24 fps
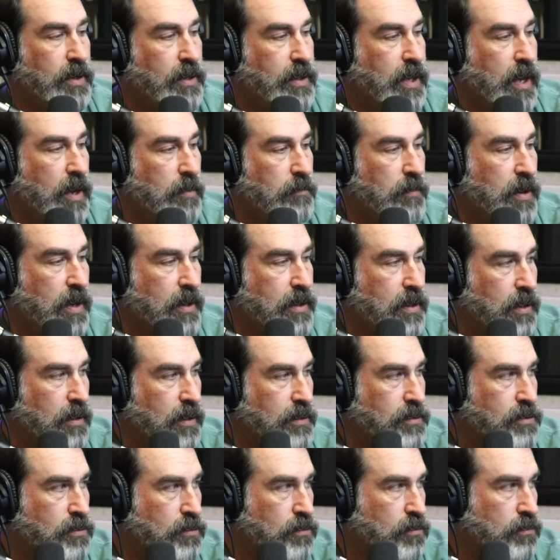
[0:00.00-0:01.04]
can't make it, I
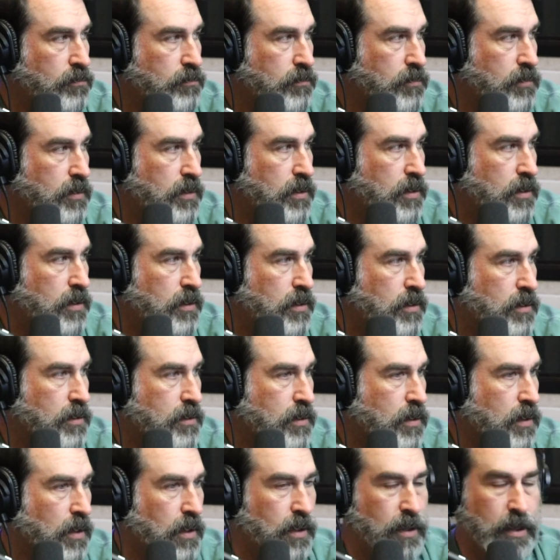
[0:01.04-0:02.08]
assume
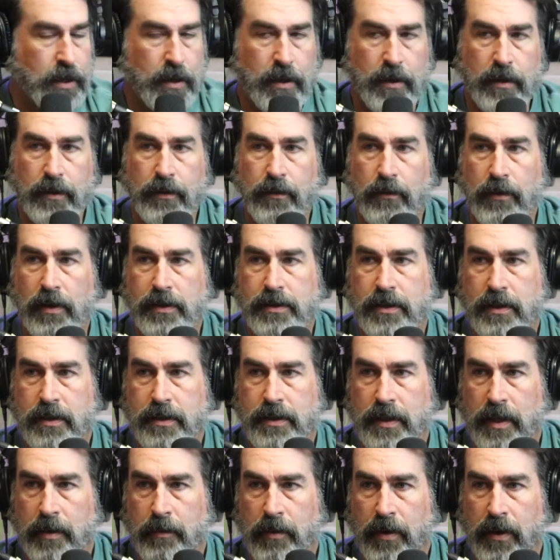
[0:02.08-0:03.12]
Claire and the rest of the
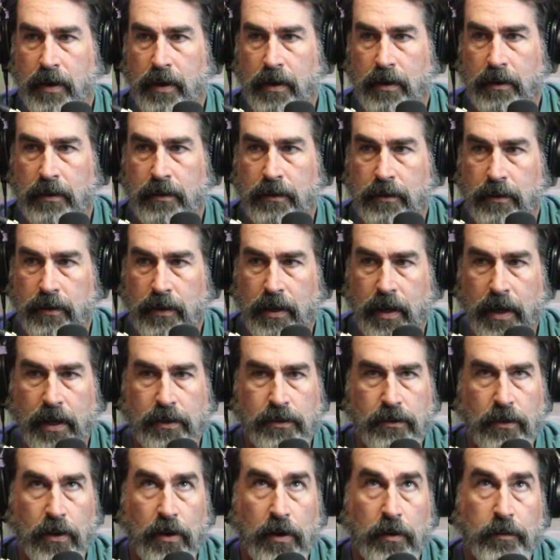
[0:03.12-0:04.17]
team here, you
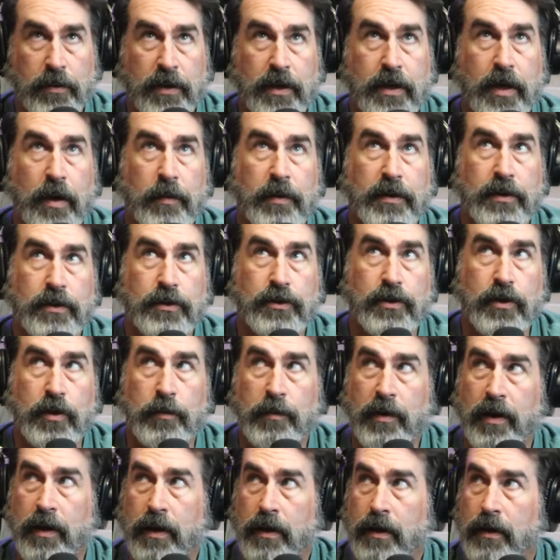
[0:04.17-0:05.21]
guys will all be coming to
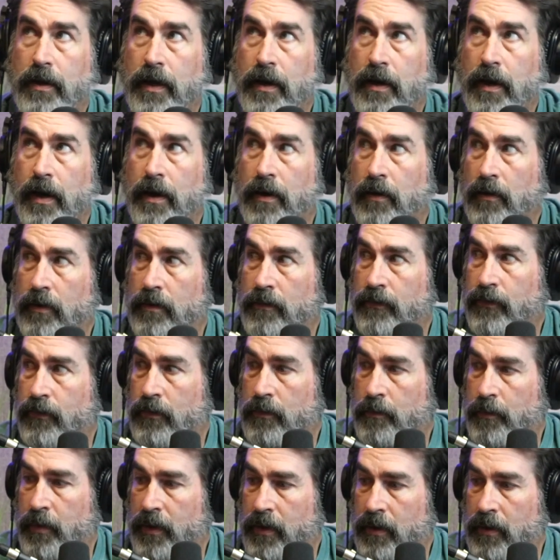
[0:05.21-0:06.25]
Germany and Ireland for
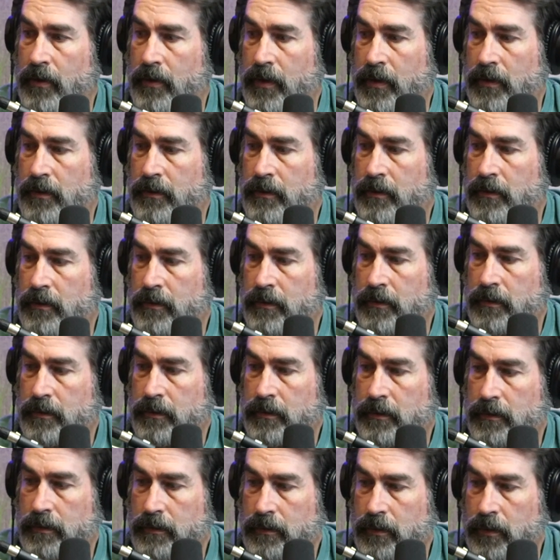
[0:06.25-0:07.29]
beer and
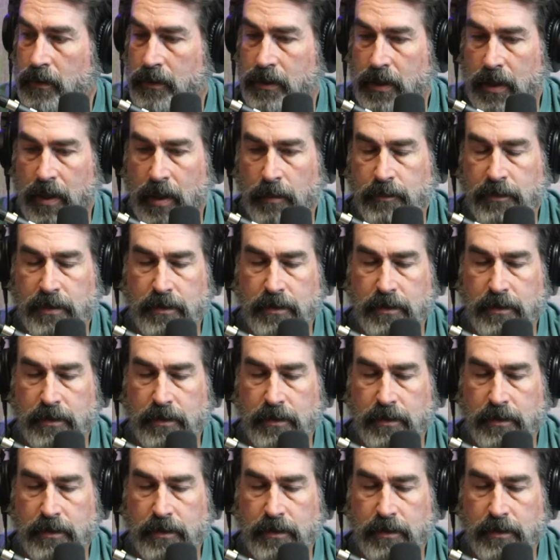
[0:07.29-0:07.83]
good times?